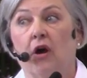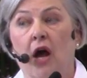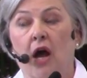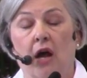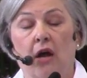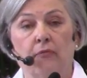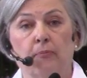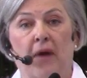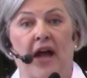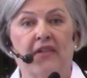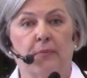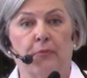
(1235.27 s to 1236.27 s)

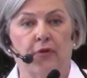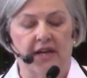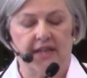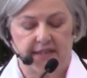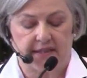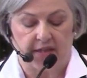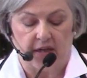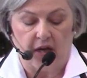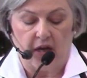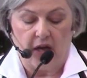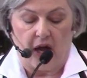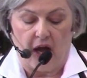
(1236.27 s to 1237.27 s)
by the priests
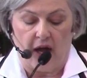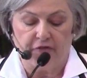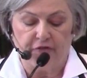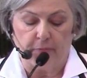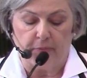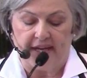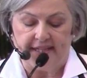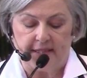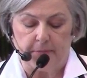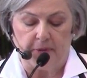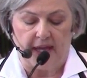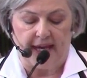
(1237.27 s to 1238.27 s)
from place
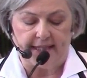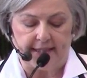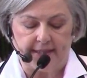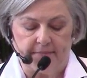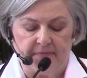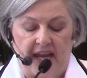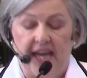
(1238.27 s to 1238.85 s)
to place.